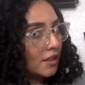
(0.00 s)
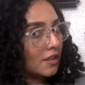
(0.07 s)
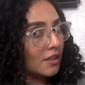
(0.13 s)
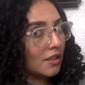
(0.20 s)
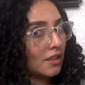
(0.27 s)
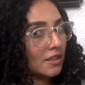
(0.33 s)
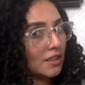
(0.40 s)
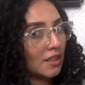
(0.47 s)

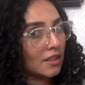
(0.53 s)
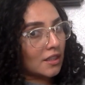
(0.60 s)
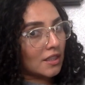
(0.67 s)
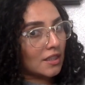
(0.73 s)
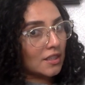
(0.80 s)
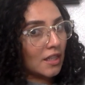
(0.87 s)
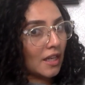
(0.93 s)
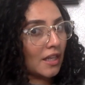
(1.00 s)
just like
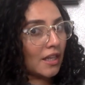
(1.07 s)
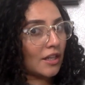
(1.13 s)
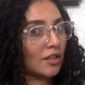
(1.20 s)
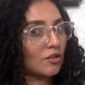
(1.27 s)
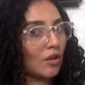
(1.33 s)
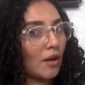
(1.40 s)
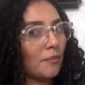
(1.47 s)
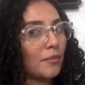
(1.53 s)
this, I let it
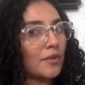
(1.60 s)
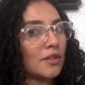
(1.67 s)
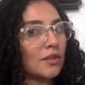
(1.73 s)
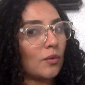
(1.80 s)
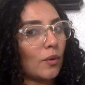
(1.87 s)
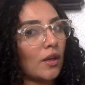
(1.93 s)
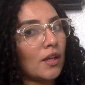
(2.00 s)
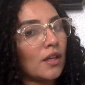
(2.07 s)
drop this
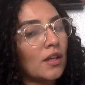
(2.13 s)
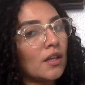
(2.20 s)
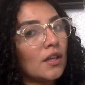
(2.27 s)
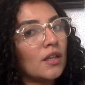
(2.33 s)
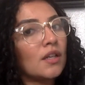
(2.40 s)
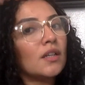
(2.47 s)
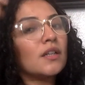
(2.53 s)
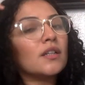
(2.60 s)
way.
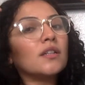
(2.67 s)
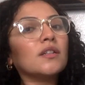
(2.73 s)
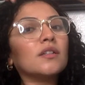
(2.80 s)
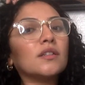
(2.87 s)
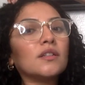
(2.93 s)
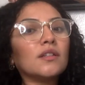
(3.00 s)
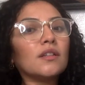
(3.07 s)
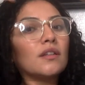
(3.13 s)

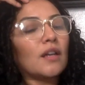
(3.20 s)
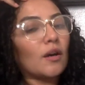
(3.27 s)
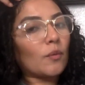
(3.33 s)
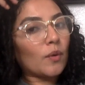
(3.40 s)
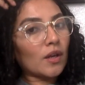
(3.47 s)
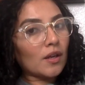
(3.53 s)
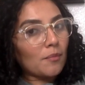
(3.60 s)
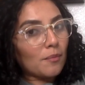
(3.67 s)
That
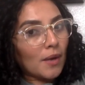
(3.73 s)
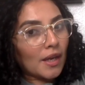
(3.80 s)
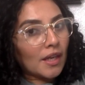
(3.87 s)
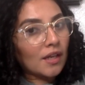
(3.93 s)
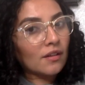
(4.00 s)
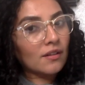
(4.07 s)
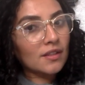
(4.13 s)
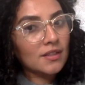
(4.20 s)
way my
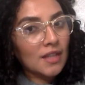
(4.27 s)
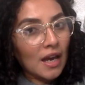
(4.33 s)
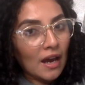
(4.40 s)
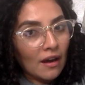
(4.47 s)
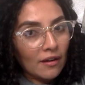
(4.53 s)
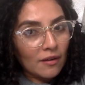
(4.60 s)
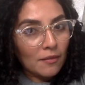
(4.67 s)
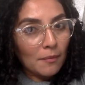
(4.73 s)
hair is
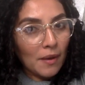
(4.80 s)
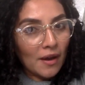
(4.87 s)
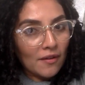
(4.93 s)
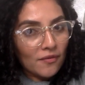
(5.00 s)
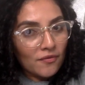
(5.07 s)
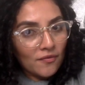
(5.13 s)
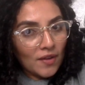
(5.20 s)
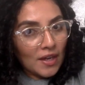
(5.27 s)
out of my
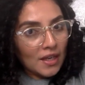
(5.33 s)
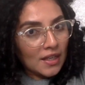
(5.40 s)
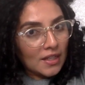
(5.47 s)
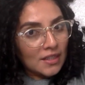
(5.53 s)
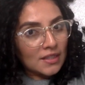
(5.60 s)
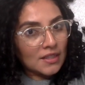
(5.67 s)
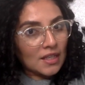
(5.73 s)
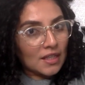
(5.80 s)

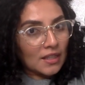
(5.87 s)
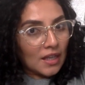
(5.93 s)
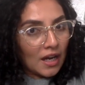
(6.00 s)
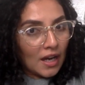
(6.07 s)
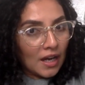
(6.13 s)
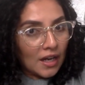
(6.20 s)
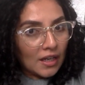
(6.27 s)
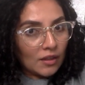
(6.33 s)
face and
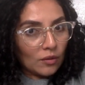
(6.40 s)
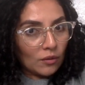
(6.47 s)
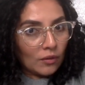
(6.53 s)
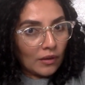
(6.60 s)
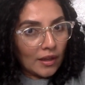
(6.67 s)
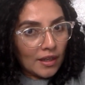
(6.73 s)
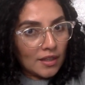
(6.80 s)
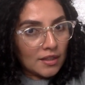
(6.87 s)
I don't
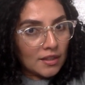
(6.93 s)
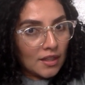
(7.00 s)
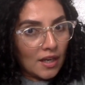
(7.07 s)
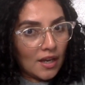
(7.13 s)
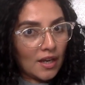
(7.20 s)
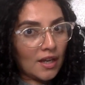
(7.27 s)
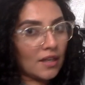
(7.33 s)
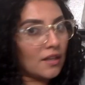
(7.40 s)
like
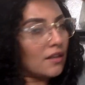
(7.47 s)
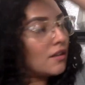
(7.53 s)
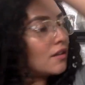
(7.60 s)
that.